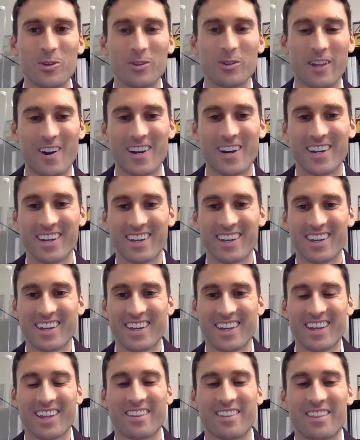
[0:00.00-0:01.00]
Larry.
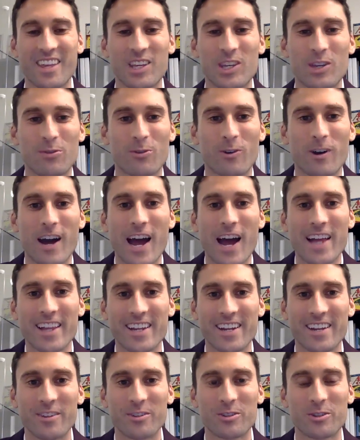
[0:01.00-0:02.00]
Thank you for
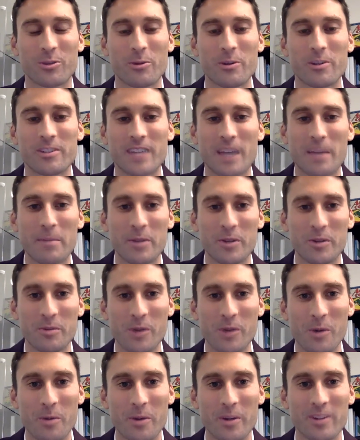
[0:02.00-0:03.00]
highlighting those three seminal
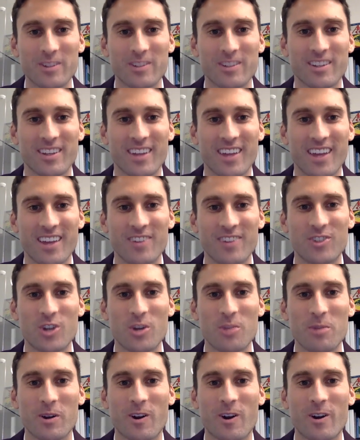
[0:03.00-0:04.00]
moments in Joe
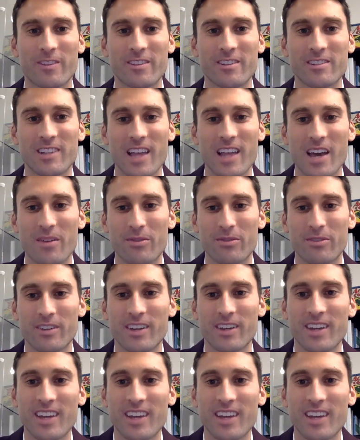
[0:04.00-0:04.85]
McCarthy's life.